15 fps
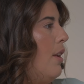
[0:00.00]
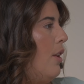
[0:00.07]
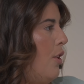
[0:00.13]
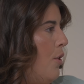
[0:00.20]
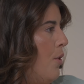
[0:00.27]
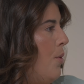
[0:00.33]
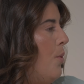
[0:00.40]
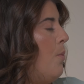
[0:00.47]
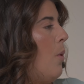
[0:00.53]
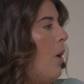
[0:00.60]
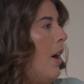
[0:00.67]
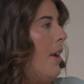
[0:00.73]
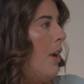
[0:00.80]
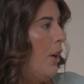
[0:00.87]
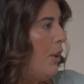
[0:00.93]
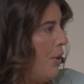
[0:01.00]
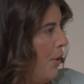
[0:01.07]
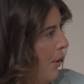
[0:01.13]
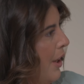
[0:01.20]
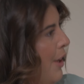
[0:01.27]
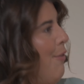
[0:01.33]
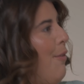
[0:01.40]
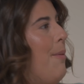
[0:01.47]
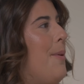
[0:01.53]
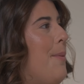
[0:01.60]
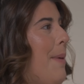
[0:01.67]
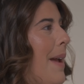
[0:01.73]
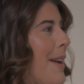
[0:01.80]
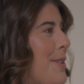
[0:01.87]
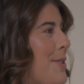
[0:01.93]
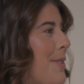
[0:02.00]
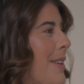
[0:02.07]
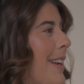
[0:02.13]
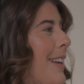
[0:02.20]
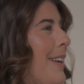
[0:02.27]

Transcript: you want a cookie from the pantry.